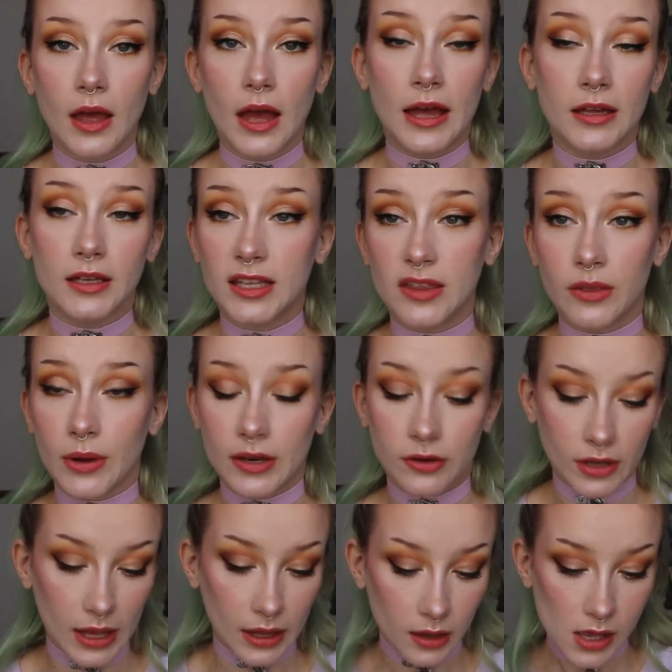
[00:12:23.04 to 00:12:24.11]
Uh, either way, I
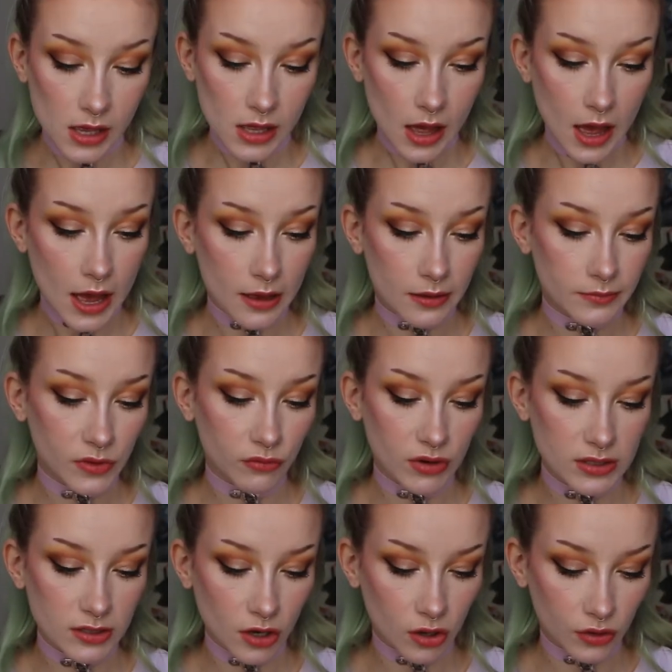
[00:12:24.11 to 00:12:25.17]
don't care. Um, the
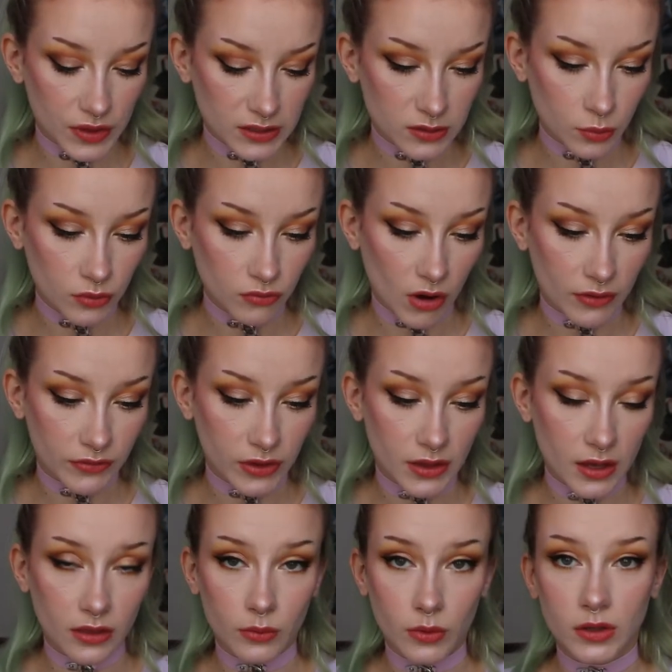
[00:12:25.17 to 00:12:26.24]
reason I got this one rather than
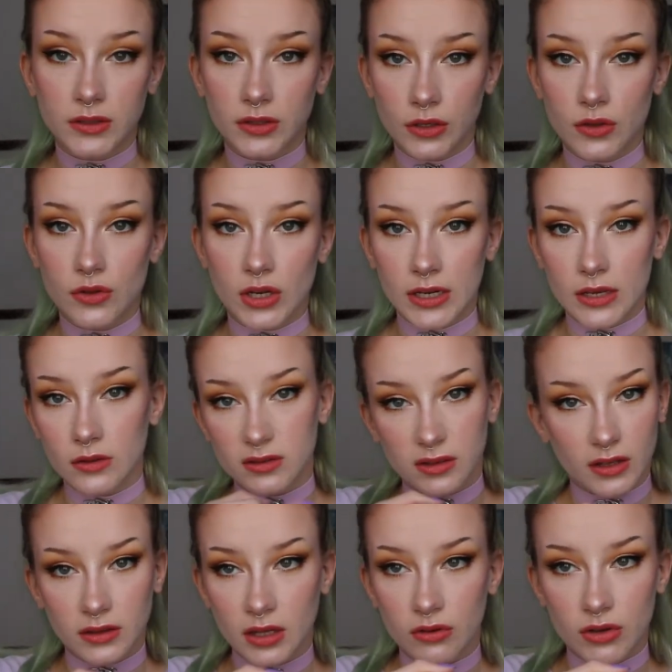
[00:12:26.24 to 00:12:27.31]
the other one, because I usually use
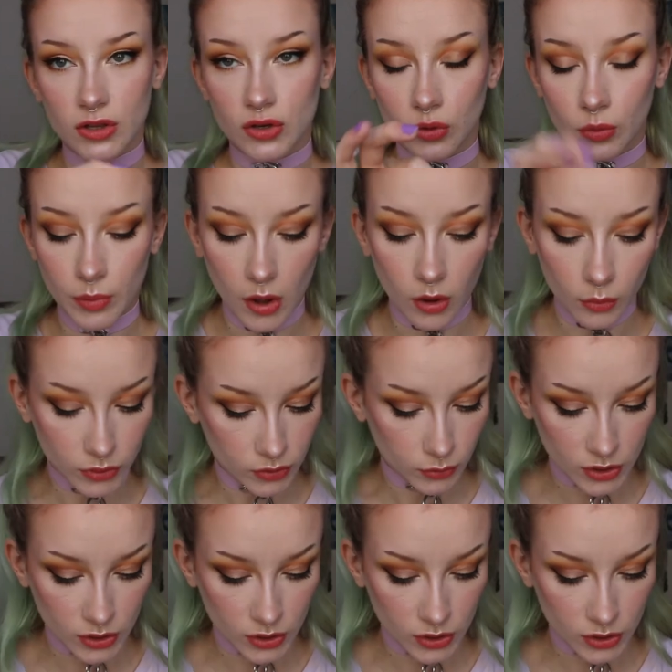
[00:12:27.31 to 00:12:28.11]
like the original pot one,